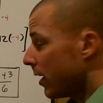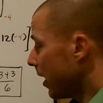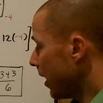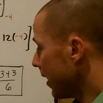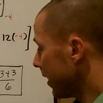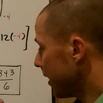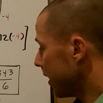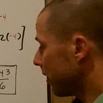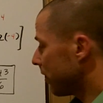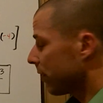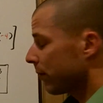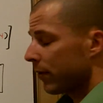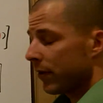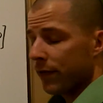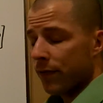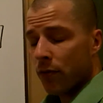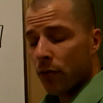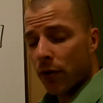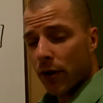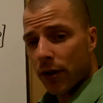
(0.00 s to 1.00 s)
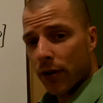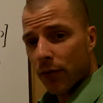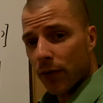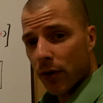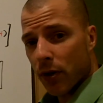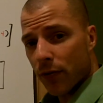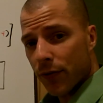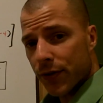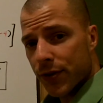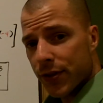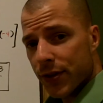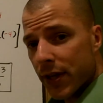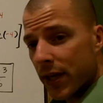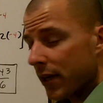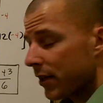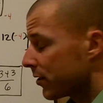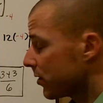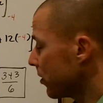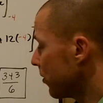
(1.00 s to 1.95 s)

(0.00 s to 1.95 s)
I get 343 over 6.